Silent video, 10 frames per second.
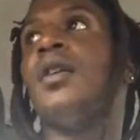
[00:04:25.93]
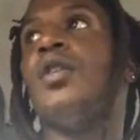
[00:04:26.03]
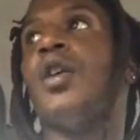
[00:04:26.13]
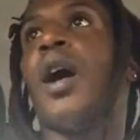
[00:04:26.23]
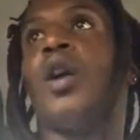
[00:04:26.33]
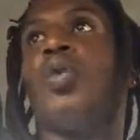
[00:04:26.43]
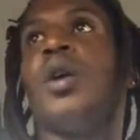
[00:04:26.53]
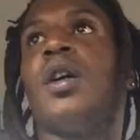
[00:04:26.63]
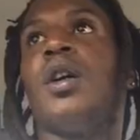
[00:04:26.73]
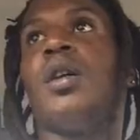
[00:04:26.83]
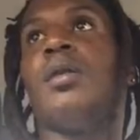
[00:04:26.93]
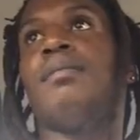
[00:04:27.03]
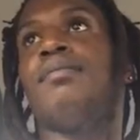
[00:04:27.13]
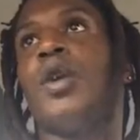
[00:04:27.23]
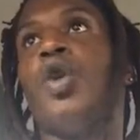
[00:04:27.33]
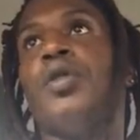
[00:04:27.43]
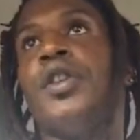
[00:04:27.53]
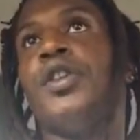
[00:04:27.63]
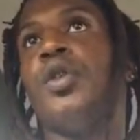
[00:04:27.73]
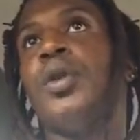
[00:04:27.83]
You know, I don't want to um
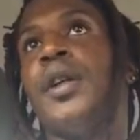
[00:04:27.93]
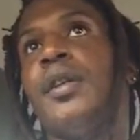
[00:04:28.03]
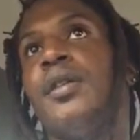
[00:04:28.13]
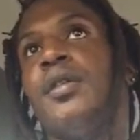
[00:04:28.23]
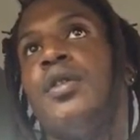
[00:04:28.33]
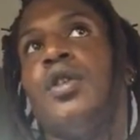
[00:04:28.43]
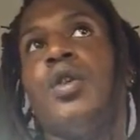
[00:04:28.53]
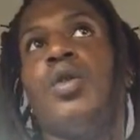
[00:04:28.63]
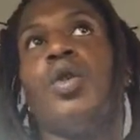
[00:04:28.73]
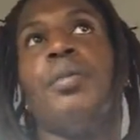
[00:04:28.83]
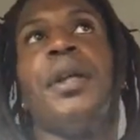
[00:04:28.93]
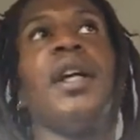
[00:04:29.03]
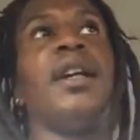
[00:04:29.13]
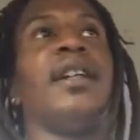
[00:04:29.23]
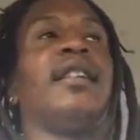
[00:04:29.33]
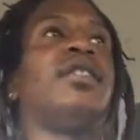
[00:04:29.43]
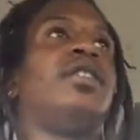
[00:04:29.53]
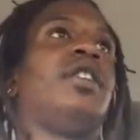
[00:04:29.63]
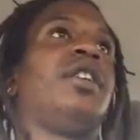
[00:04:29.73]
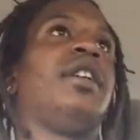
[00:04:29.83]
overdo it, you know, or be
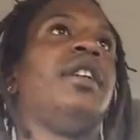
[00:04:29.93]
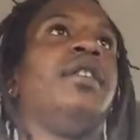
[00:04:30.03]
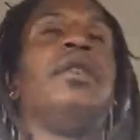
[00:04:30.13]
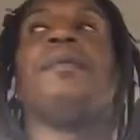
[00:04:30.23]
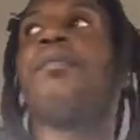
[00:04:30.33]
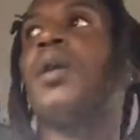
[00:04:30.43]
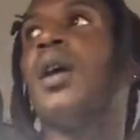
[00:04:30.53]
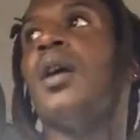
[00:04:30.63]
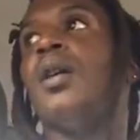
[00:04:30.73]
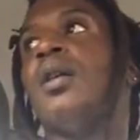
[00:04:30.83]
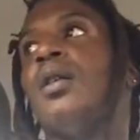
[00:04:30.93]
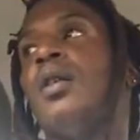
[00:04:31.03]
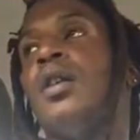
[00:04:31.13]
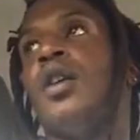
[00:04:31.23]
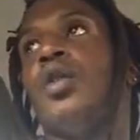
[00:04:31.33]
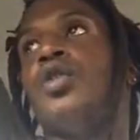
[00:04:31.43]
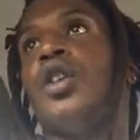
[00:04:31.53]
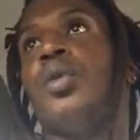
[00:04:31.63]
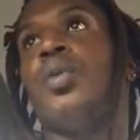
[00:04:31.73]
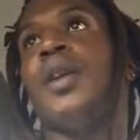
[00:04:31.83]
unnecessary either. You know,
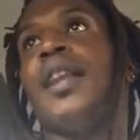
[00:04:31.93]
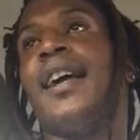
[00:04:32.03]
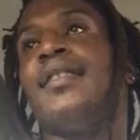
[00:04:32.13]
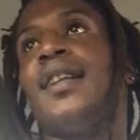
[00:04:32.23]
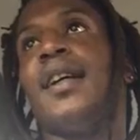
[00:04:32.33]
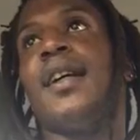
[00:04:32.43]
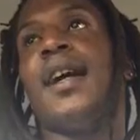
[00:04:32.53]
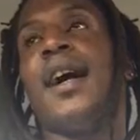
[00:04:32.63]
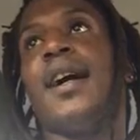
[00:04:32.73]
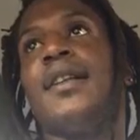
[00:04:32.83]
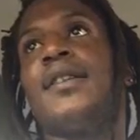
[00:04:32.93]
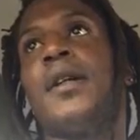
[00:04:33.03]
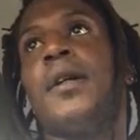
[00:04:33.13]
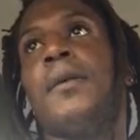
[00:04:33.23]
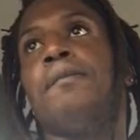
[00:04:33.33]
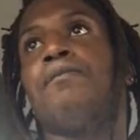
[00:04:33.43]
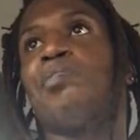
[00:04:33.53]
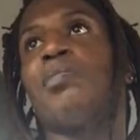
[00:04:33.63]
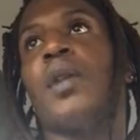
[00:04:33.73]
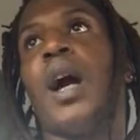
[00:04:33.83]
so with that said, guys, um,
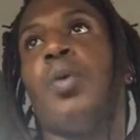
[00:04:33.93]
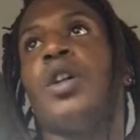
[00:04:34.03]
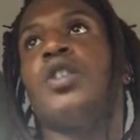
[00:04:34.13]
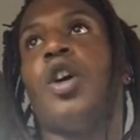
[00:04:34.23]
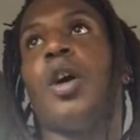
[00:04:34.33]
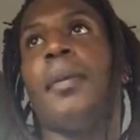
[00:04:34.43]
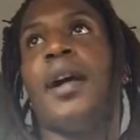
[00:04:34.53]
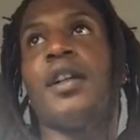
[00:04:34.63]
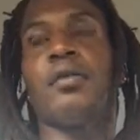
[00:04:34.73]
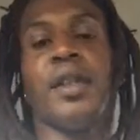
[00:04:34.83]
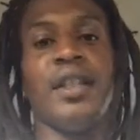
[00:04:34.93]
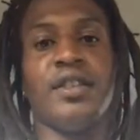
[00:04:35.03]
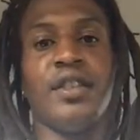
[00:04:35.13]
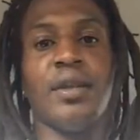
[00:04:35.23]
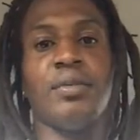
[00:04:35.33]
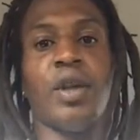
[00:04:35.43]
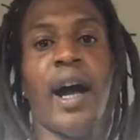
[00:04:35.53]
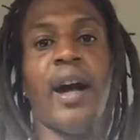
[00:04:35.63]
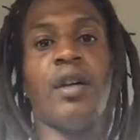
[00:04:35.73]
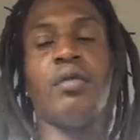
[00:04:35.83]
I want to talk about it in relationship to
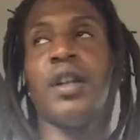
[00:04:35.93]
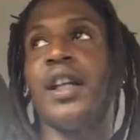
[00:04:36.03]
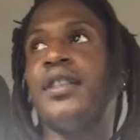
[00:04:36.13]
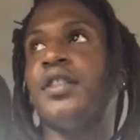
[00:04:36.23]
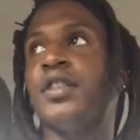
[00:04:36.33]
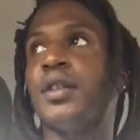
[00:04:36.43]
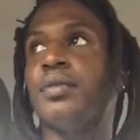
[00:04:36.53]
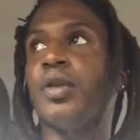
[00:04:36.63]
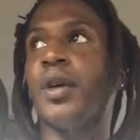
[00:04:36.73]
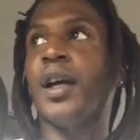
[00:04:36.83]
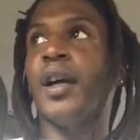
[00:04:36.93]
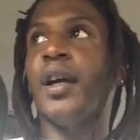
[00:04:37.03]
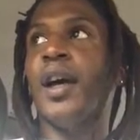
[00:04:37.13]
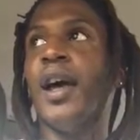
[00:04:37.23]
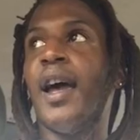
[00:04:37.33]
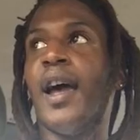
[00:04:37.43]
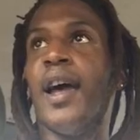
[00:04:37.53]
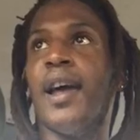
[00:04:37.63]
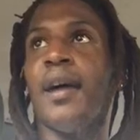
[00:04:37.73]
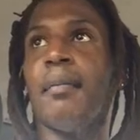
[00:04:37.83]
our relationships, okay?
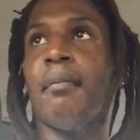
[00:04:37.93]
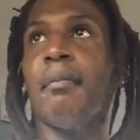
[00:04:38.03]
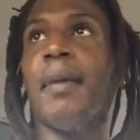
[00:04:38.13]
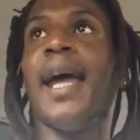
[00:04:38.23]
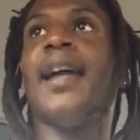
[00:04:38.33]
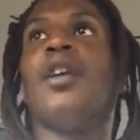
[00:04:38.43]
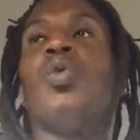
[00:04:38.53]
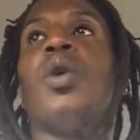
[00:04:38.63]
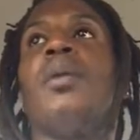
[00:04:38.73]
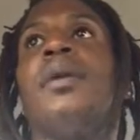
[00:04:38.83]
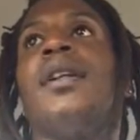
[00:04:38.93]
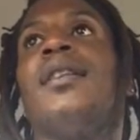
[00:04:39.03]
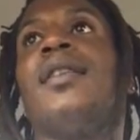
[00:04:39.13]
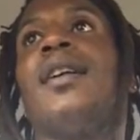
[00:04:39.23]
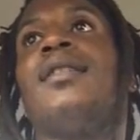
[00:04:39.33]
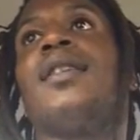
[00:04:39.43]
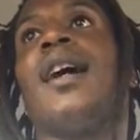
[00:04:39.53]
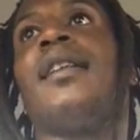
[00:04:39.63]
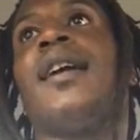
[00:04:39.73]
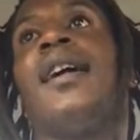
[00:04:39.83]
and man and woman and things
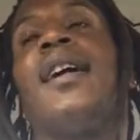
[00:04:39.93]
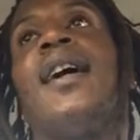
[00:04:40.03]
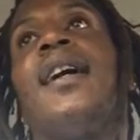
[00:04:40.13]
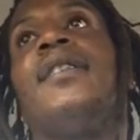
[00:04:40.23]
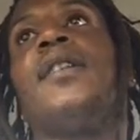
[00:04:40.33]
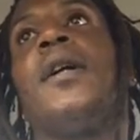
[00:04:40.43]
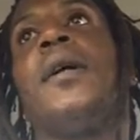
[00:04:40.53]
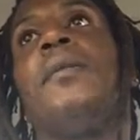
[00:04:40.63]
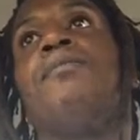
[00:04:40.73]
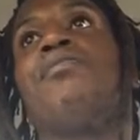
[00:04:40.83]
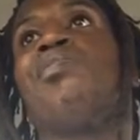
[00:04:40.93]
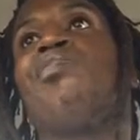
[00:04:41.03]
like that, guys. Um,